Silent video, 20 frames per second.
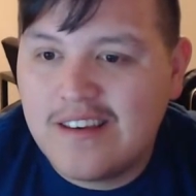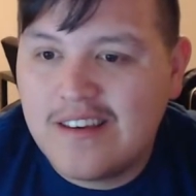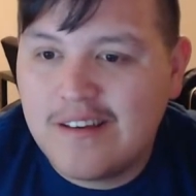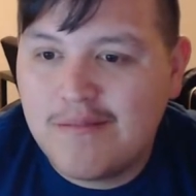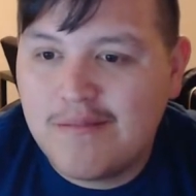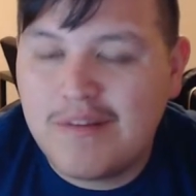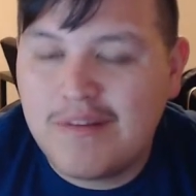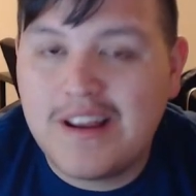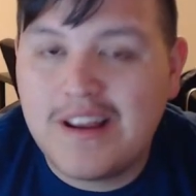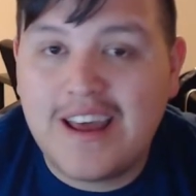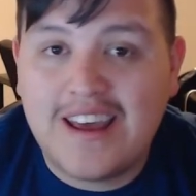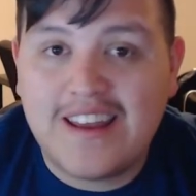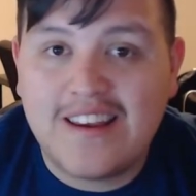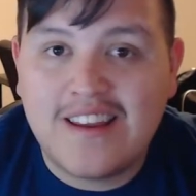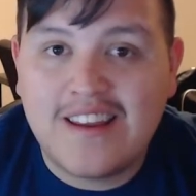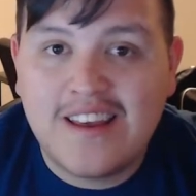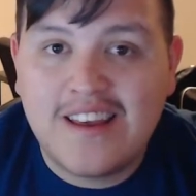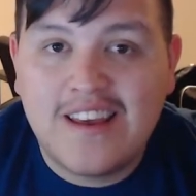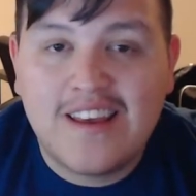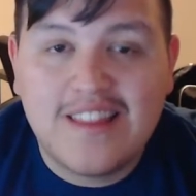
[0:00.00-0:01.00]
plan
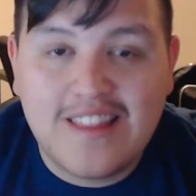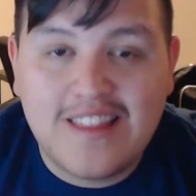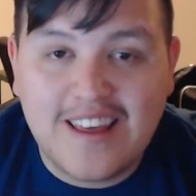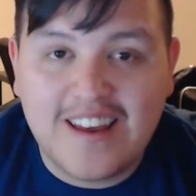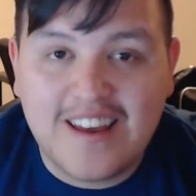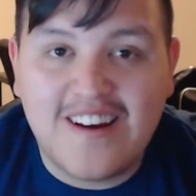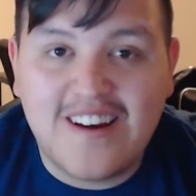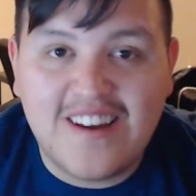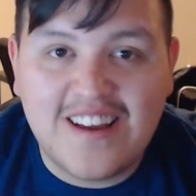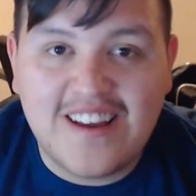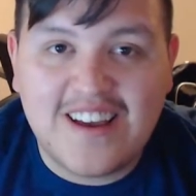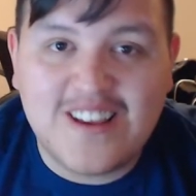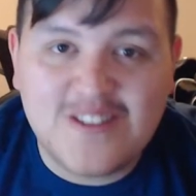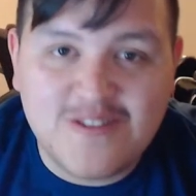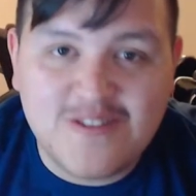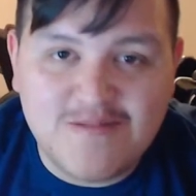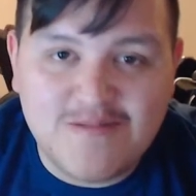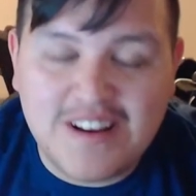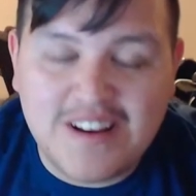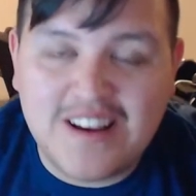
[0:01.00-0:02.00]
that God has
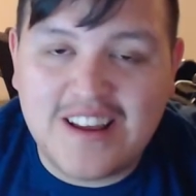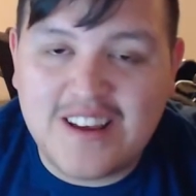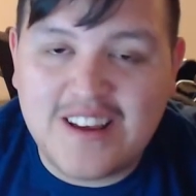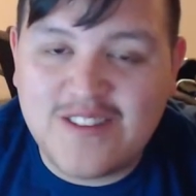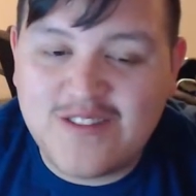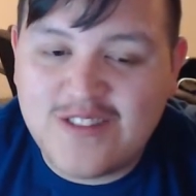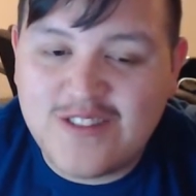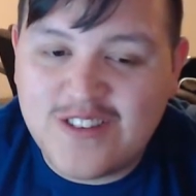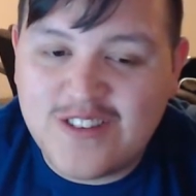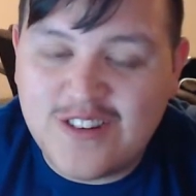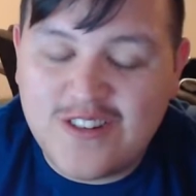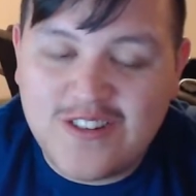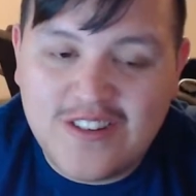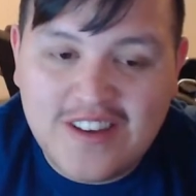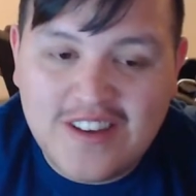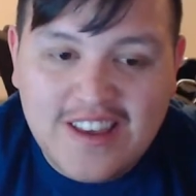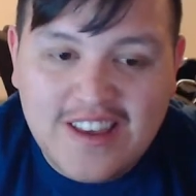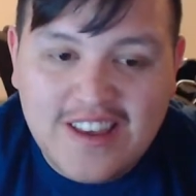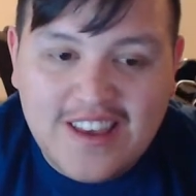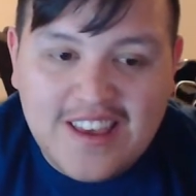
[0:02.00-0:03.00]
for my life. So
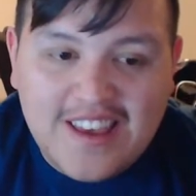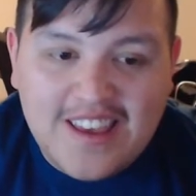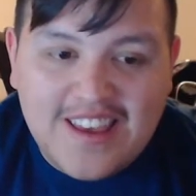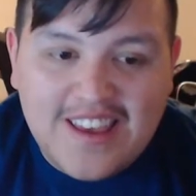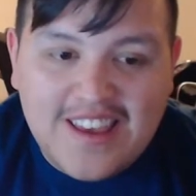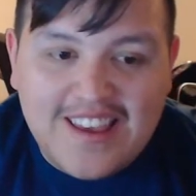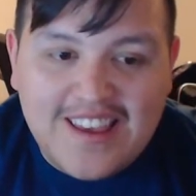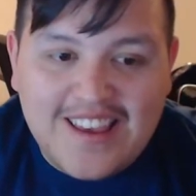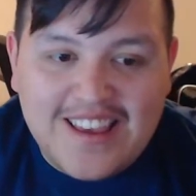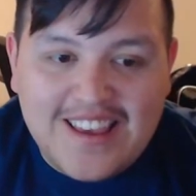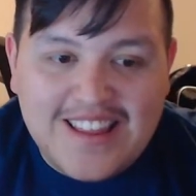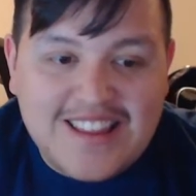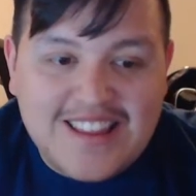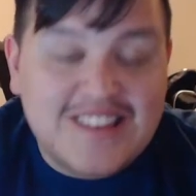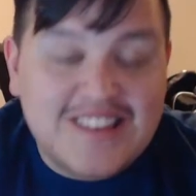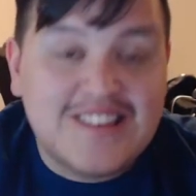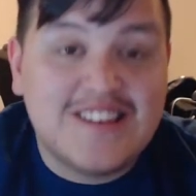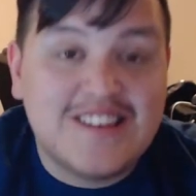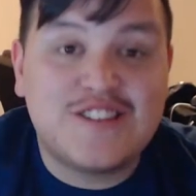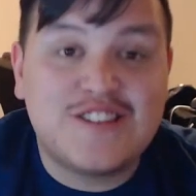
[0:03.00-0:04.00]

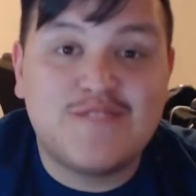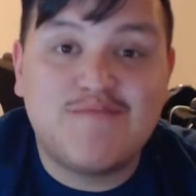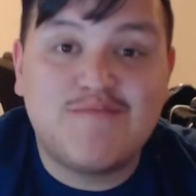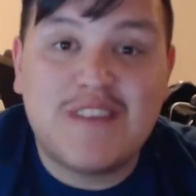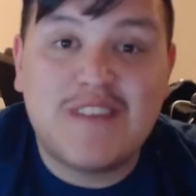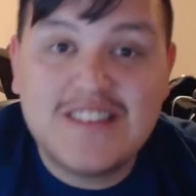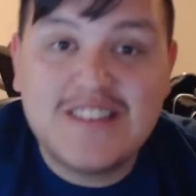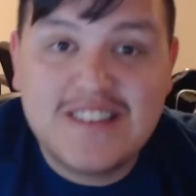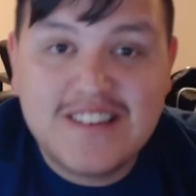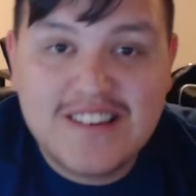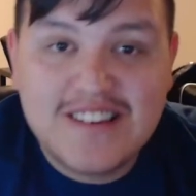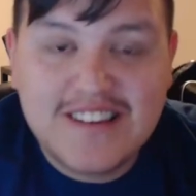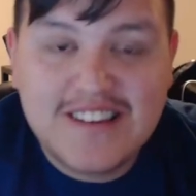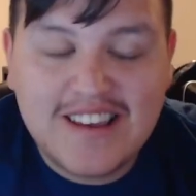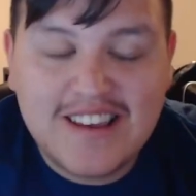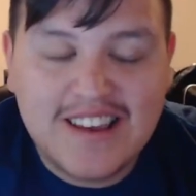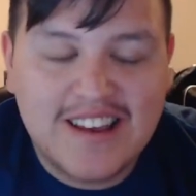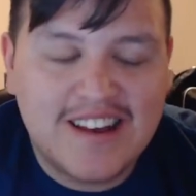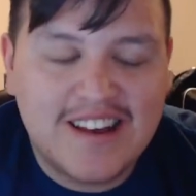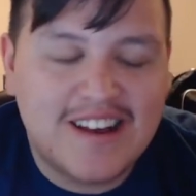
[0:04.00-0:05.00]
it's amazing.
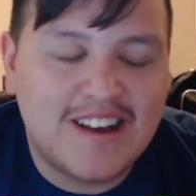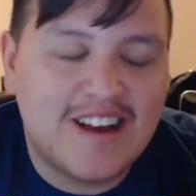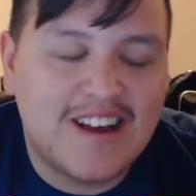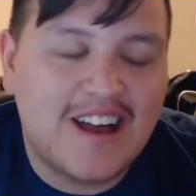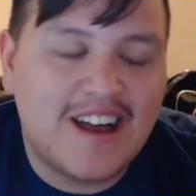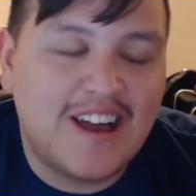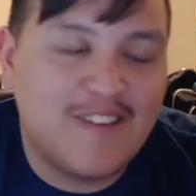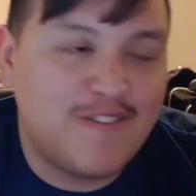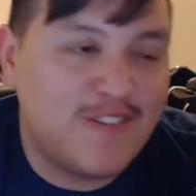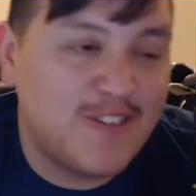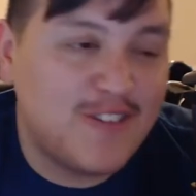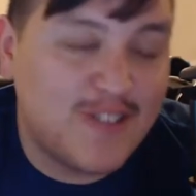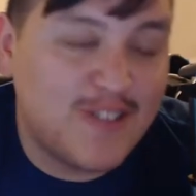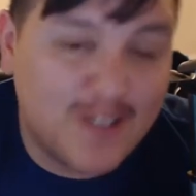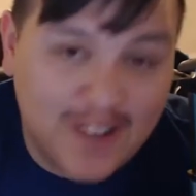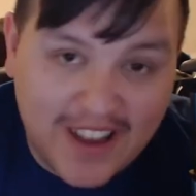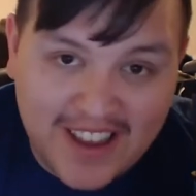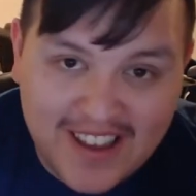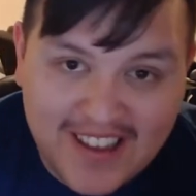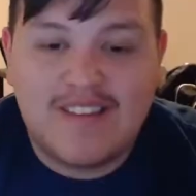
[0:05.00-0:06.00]
I feel
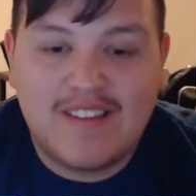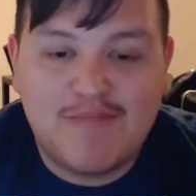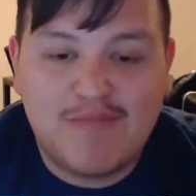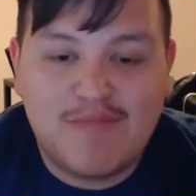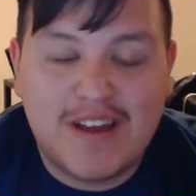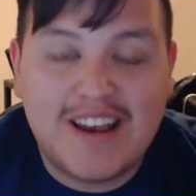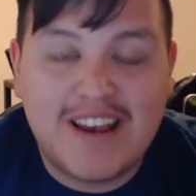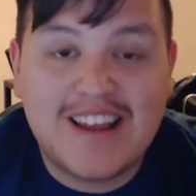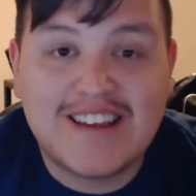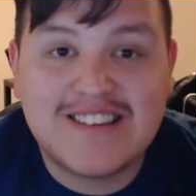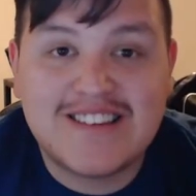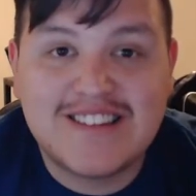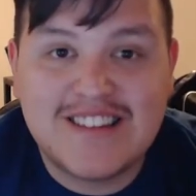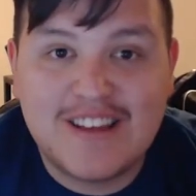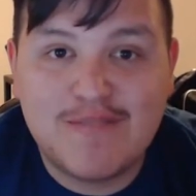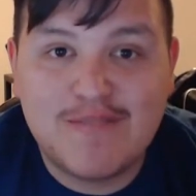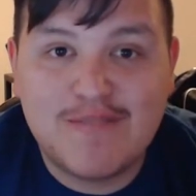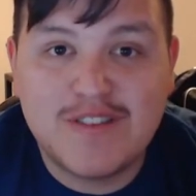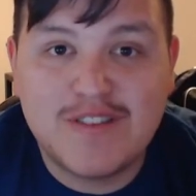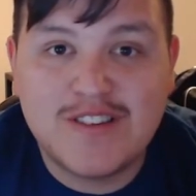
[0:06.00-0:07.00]
great. My next
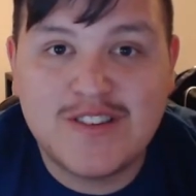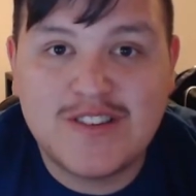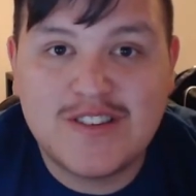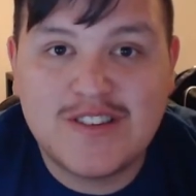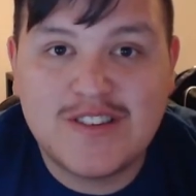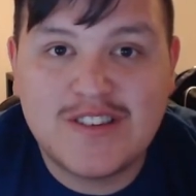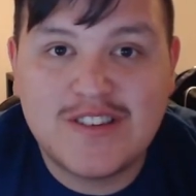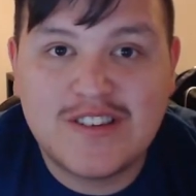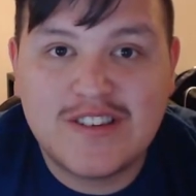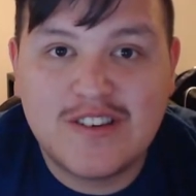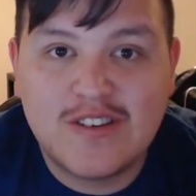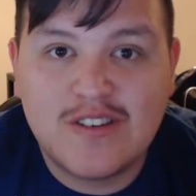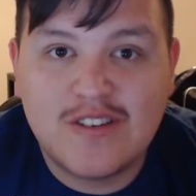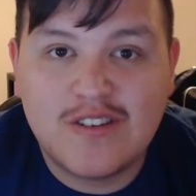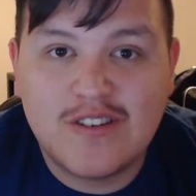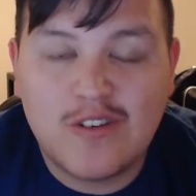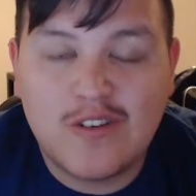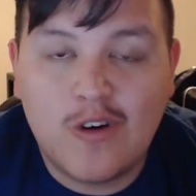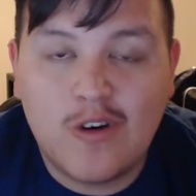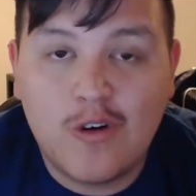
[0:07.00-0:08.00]
step is
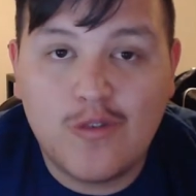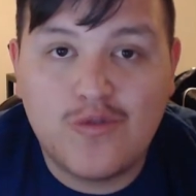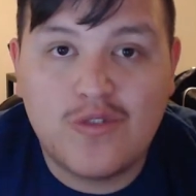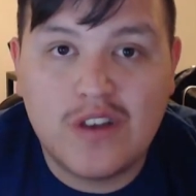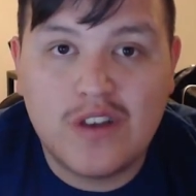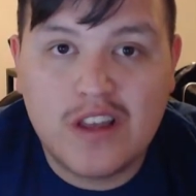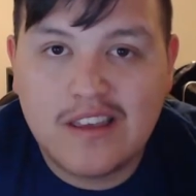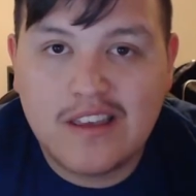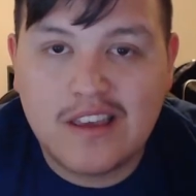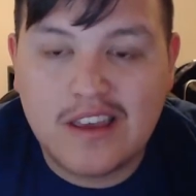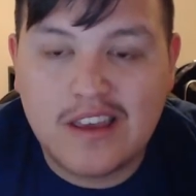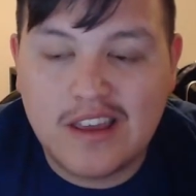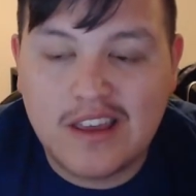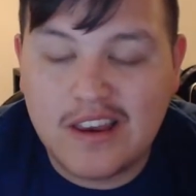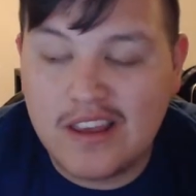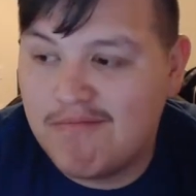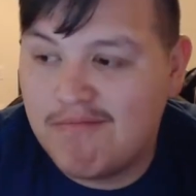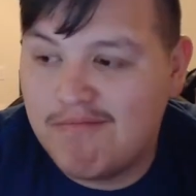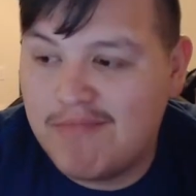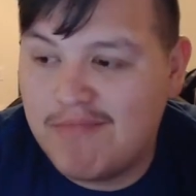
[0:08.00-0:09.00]
hopefully
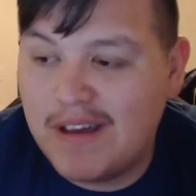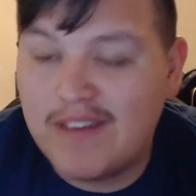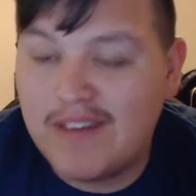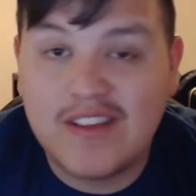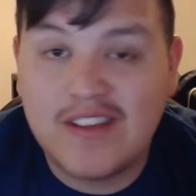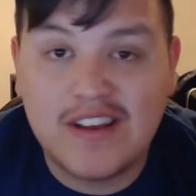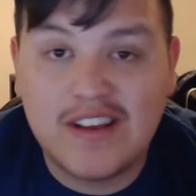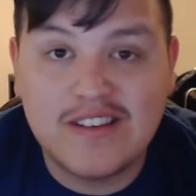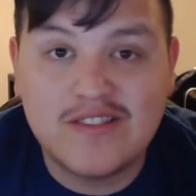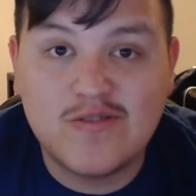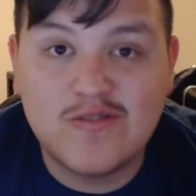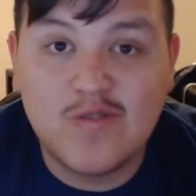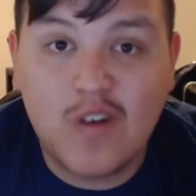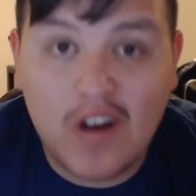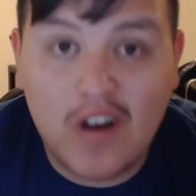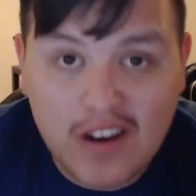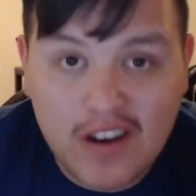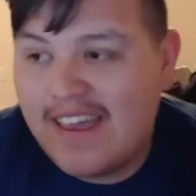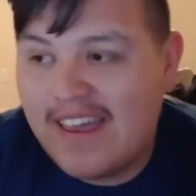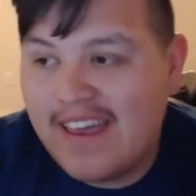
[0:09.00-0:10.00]
getting baptized in
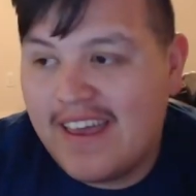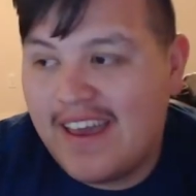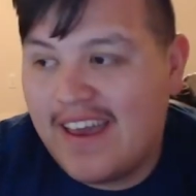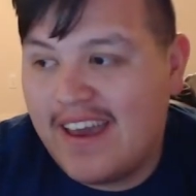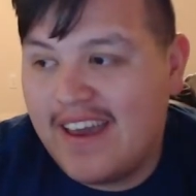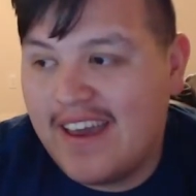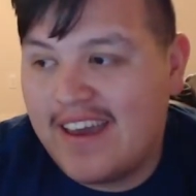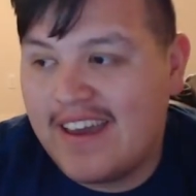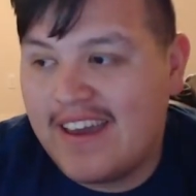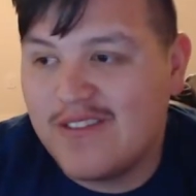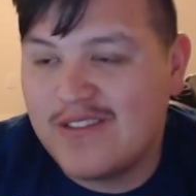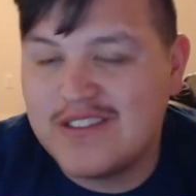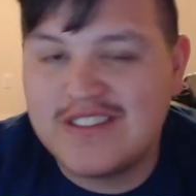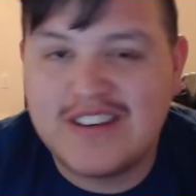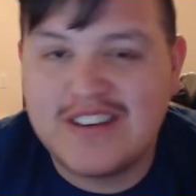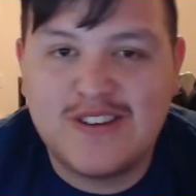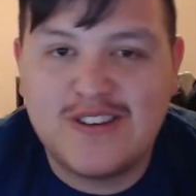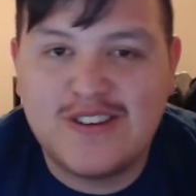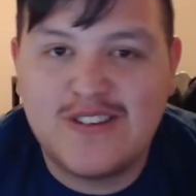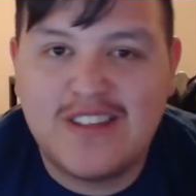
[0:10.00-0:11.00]
water, and
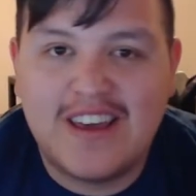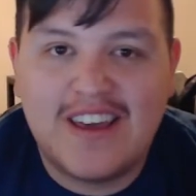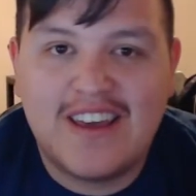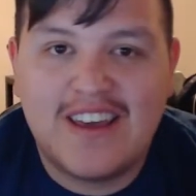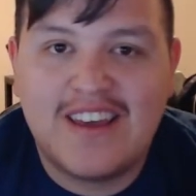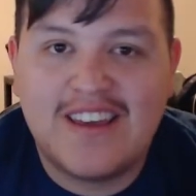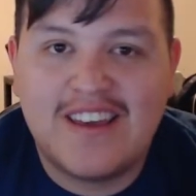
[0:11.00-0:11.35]
once I do that,